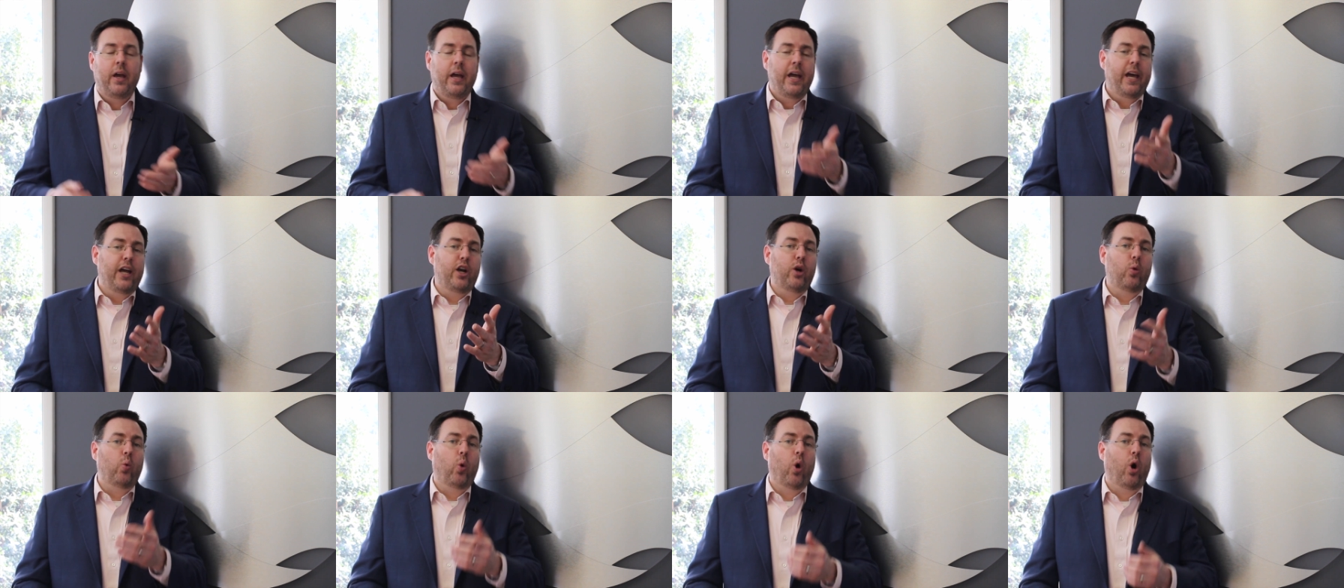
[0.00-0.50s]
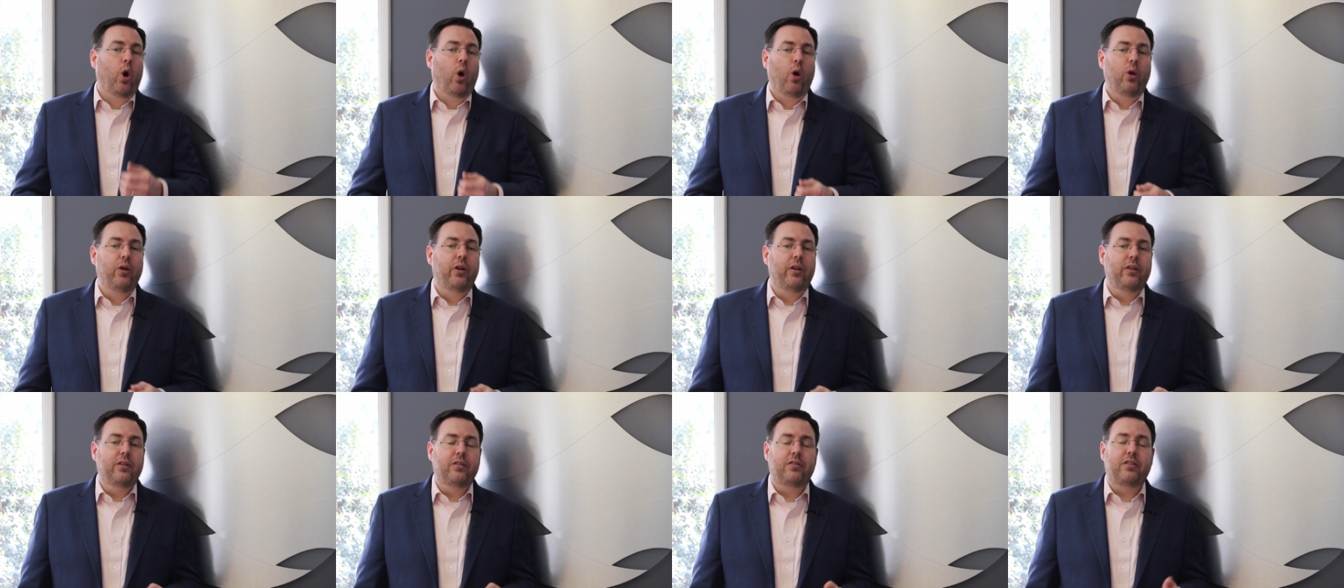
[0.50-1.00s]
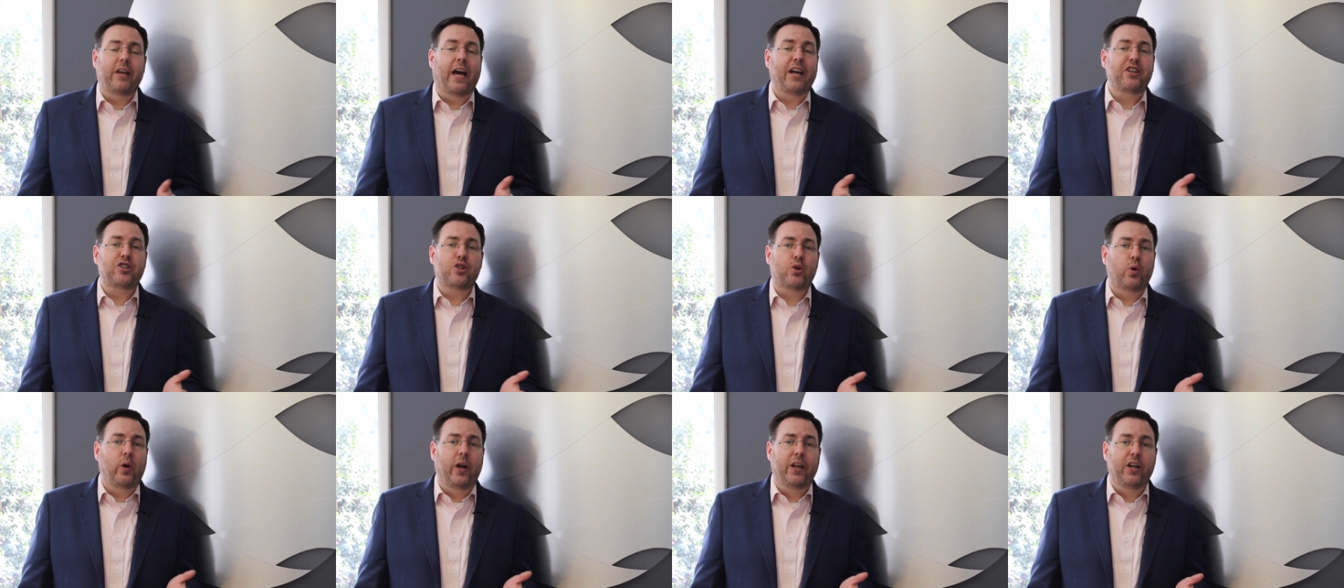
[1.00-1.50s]
In a world
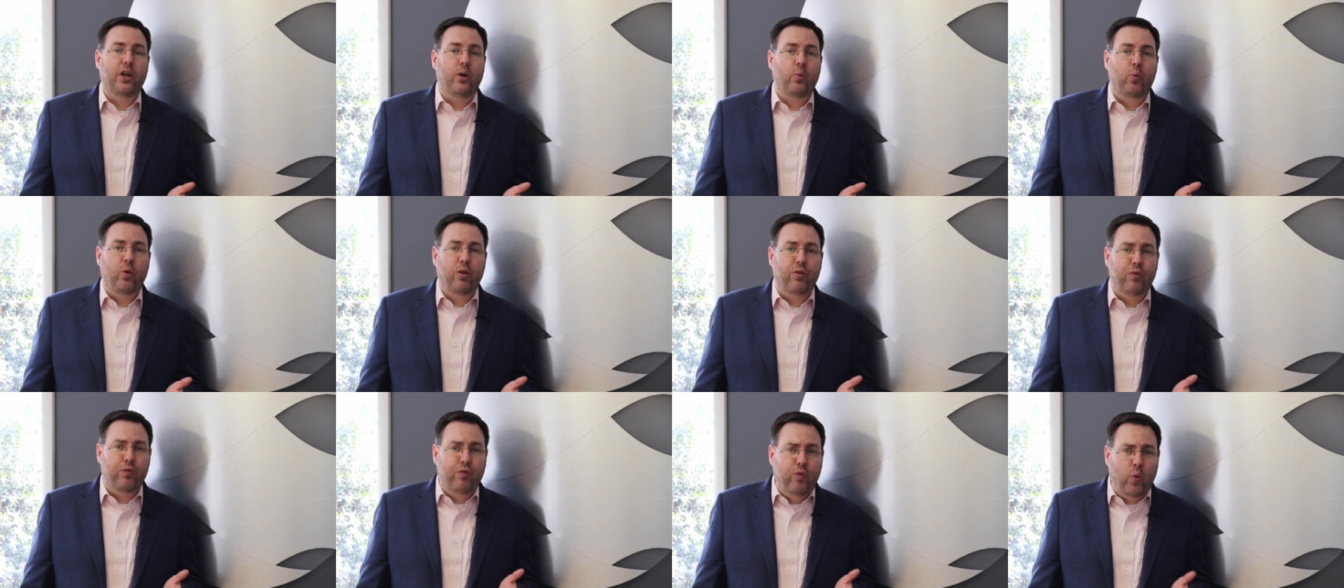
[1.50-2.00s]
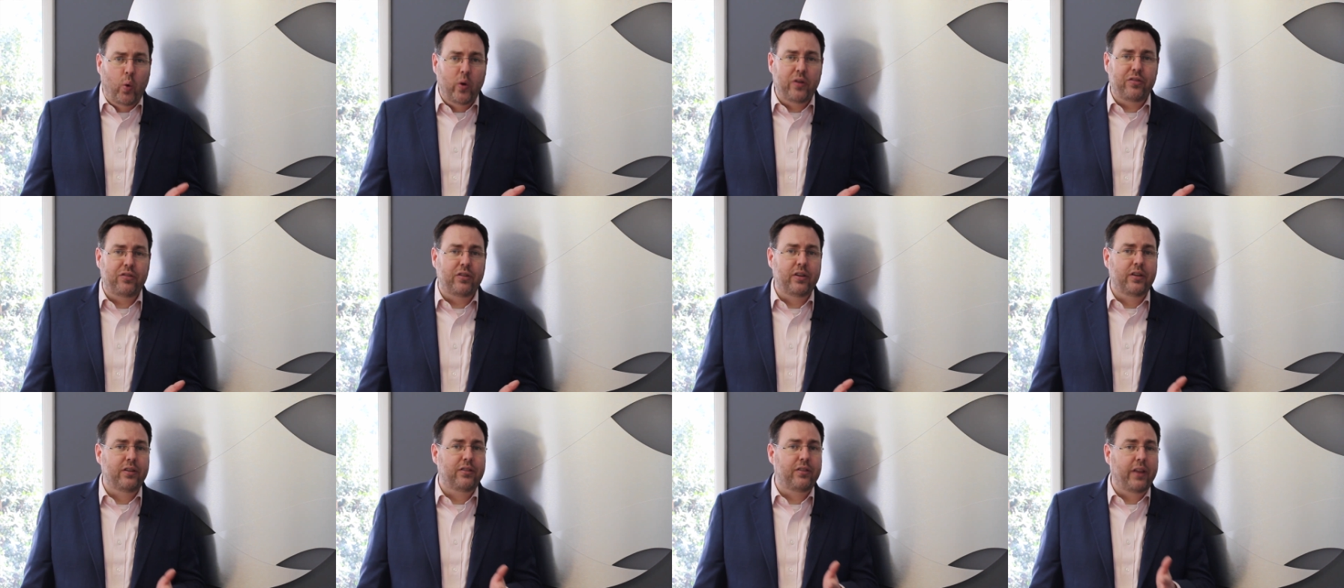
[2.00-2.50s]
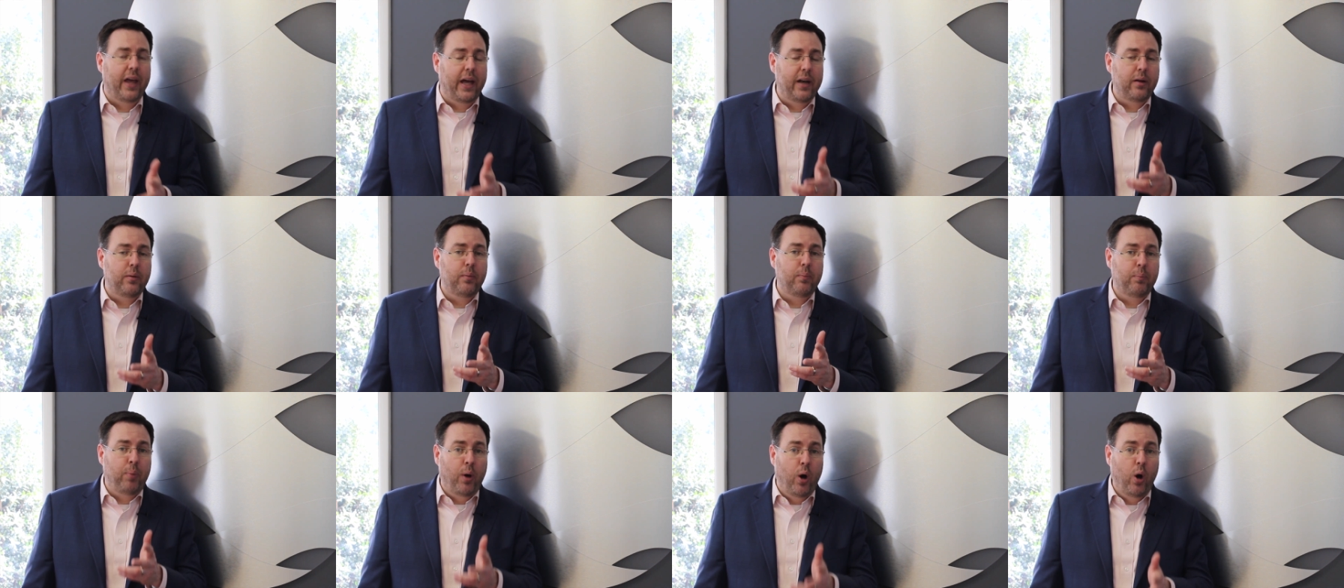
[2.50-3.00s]
saturated with forces
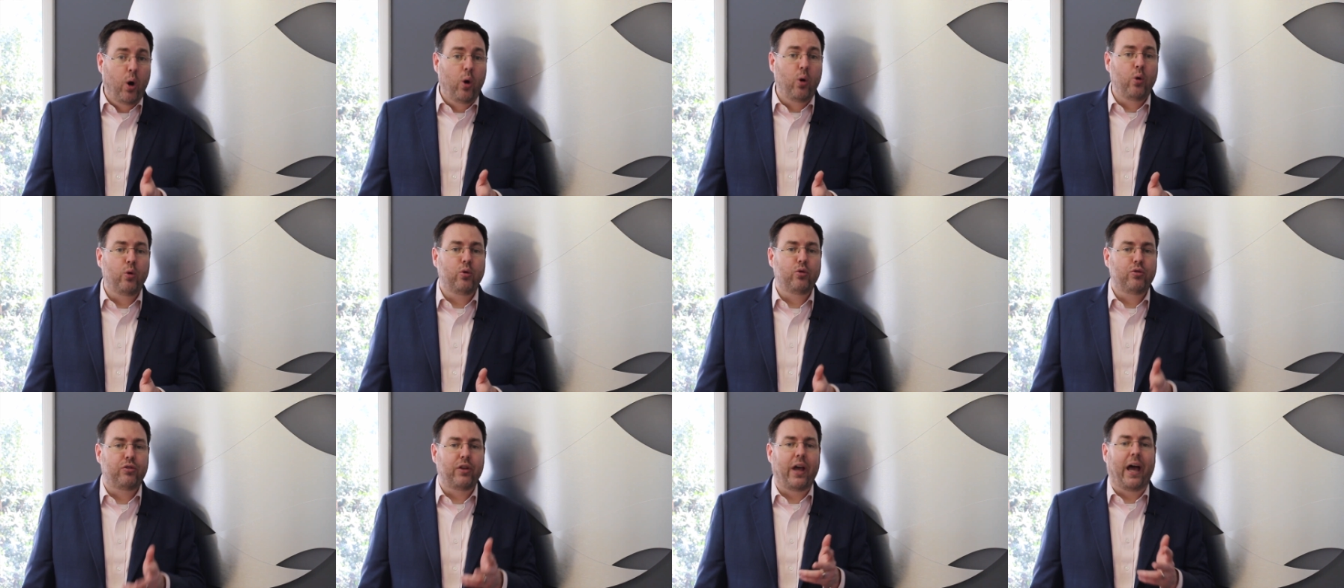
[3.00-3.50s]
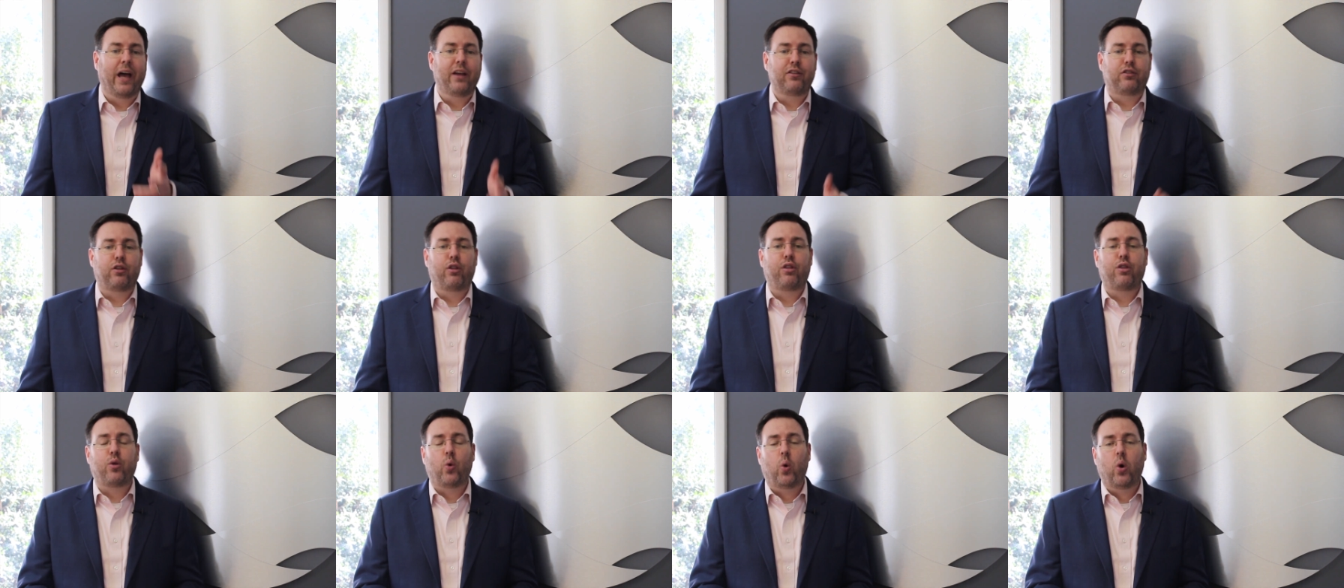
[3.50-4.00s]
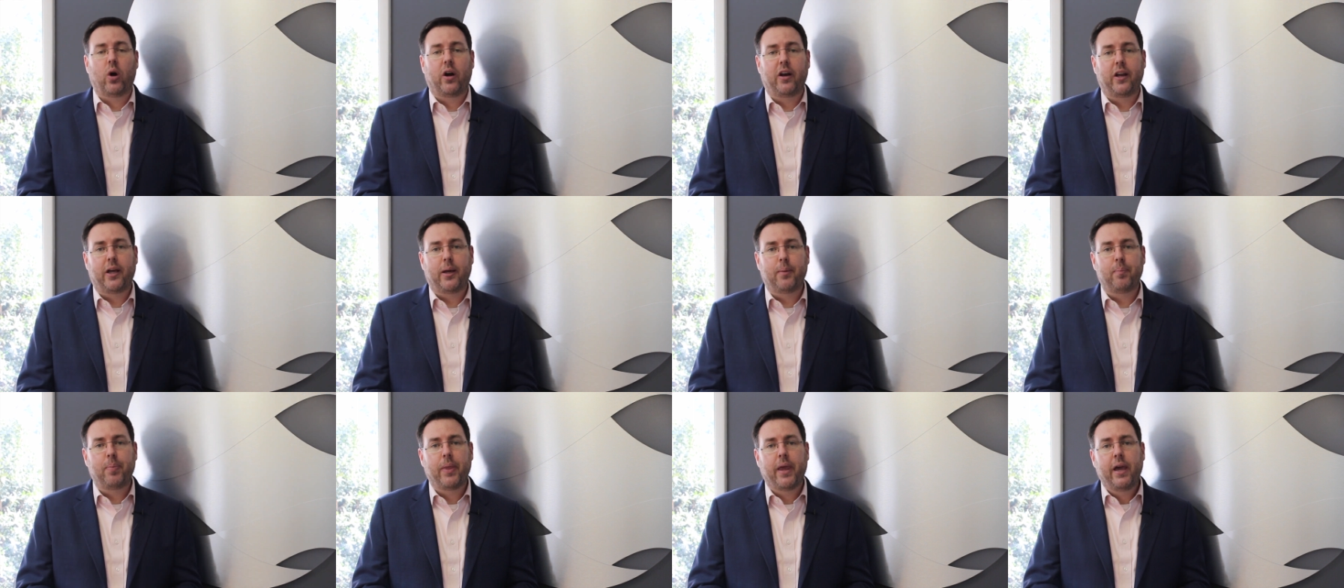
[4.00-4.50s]
that pose as
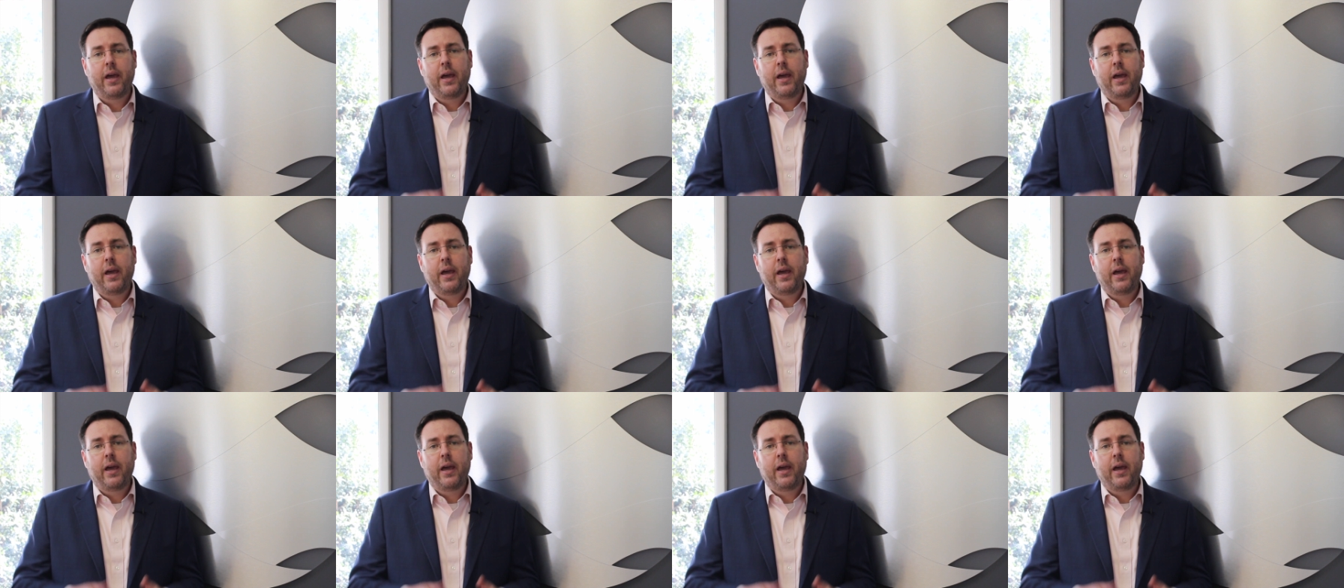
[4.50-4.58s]
authority,